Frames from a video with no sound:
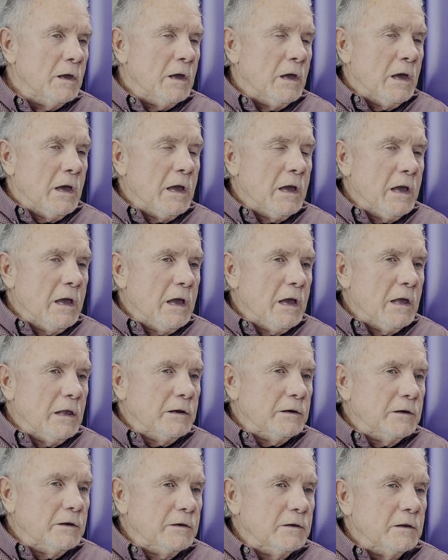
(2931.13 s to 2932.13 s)

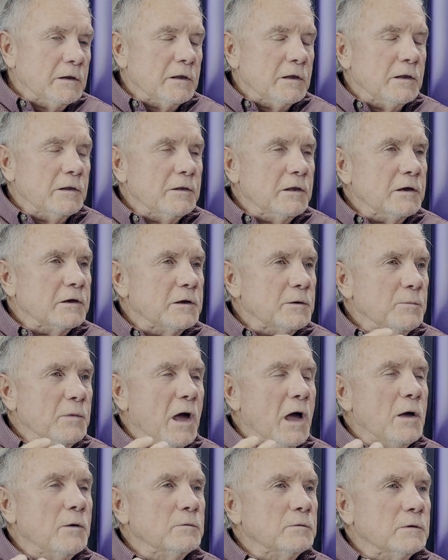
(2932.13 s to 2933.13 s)
And they come
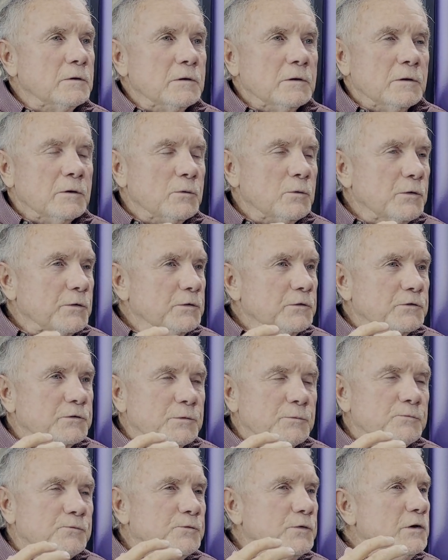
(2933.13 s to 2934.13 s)
out with
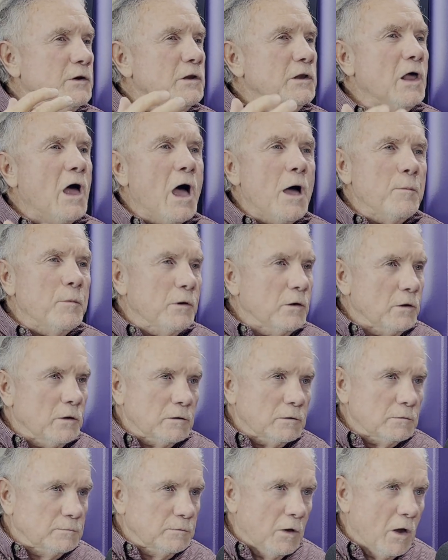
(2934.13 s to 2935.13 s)
some
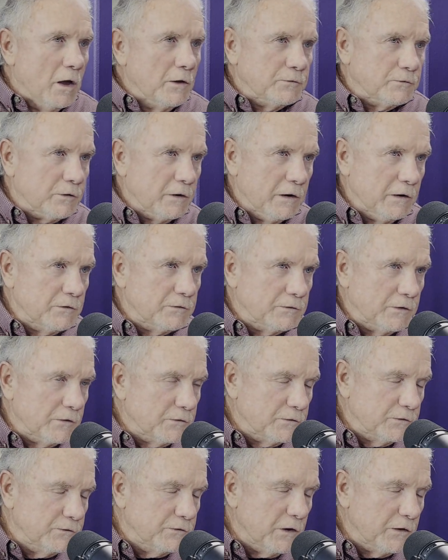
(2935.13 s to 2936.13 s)
phenomenal entrees,
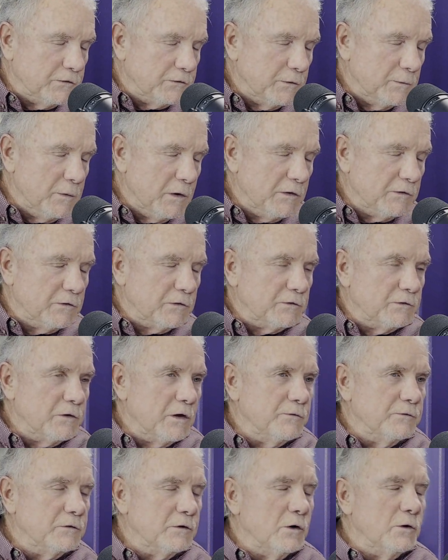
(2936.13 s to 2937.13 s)
just amazing
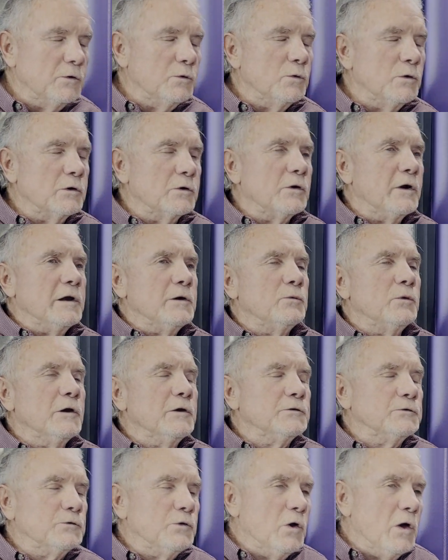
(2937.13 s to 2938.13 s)
stuff. You go to a great
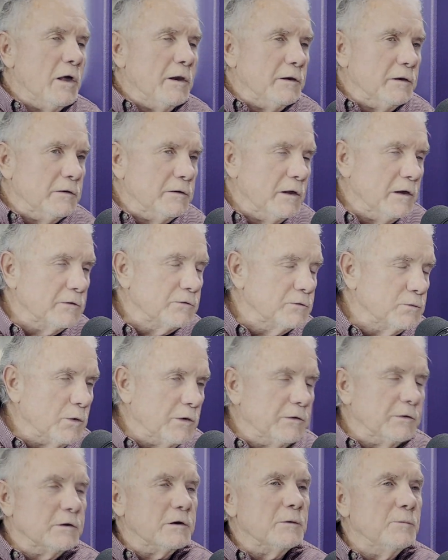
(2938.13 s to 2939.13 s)
restaurant, and that's what
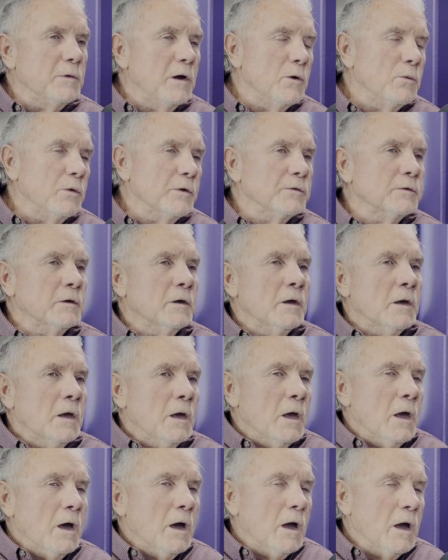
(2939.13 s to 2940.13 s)
they come out with.
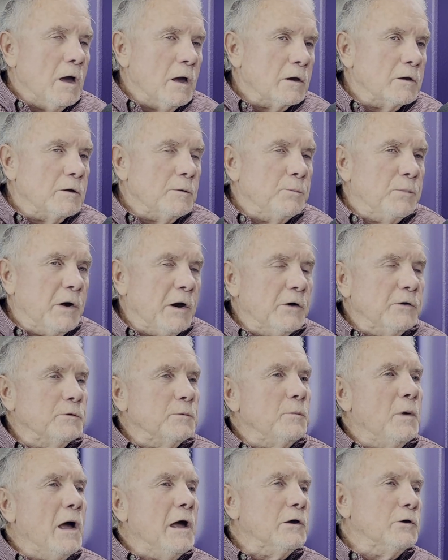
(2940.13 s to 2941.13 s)
Compared to
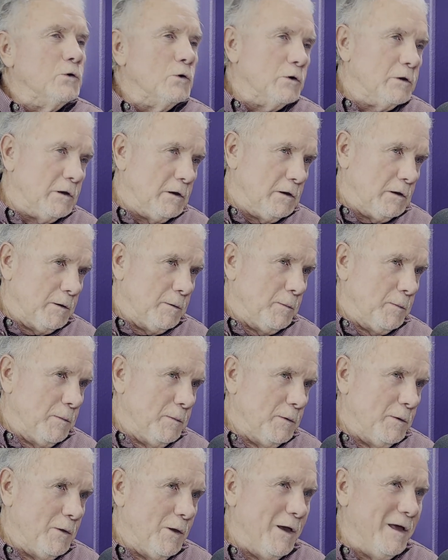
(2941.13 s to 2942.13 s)
my cooking,
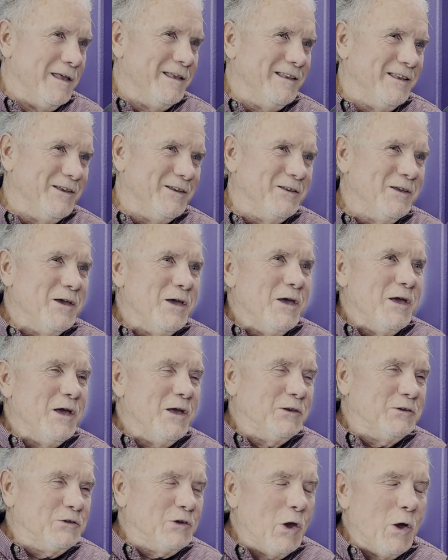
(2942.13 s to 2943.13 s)

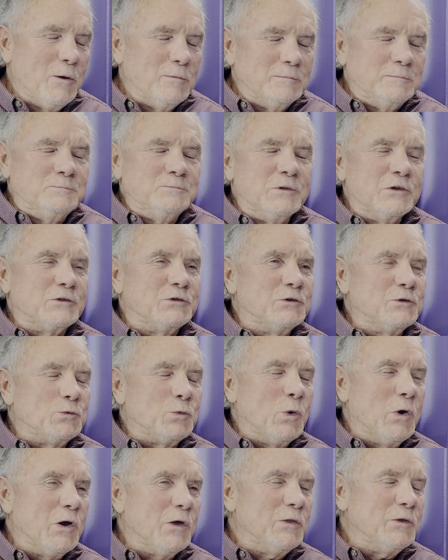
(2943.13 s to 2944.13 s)
and so this is
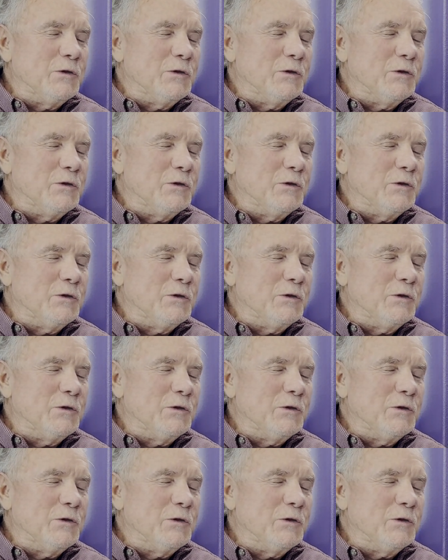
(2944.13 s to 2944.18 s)
where